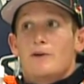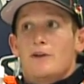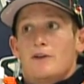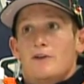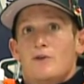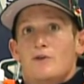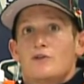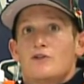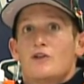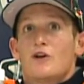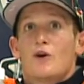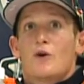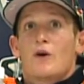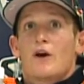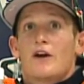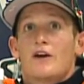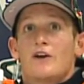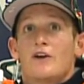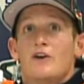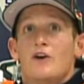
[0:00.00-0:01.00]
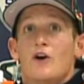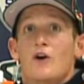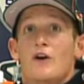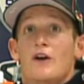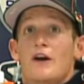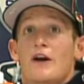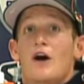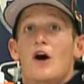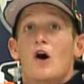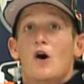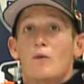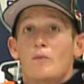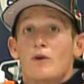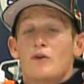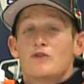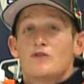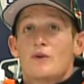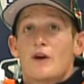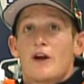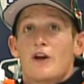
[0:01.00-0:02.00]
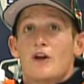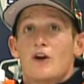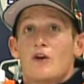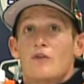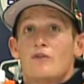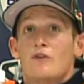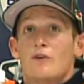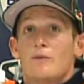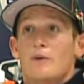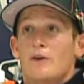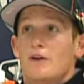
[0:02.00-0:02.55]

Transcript: and there was nowhere I could go, and I almost ran over him.